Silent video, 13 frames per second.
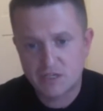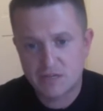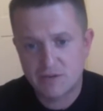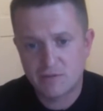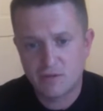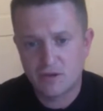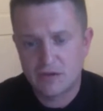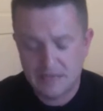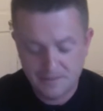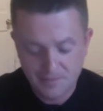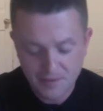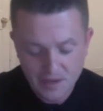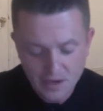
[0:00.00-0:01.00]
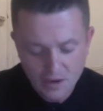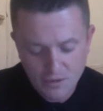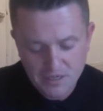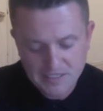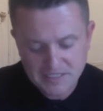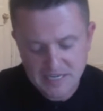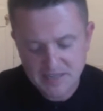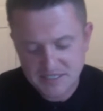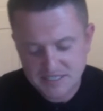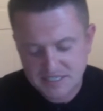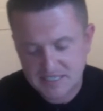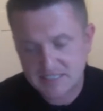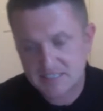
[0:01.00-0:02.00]
Muslim community, we see that
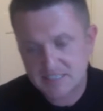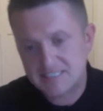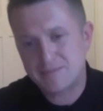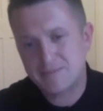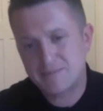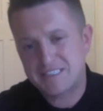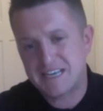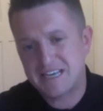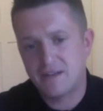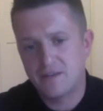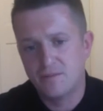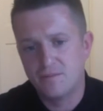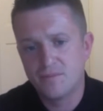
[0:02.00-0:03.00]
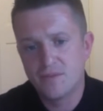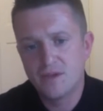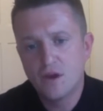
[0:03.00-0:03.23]
66% of them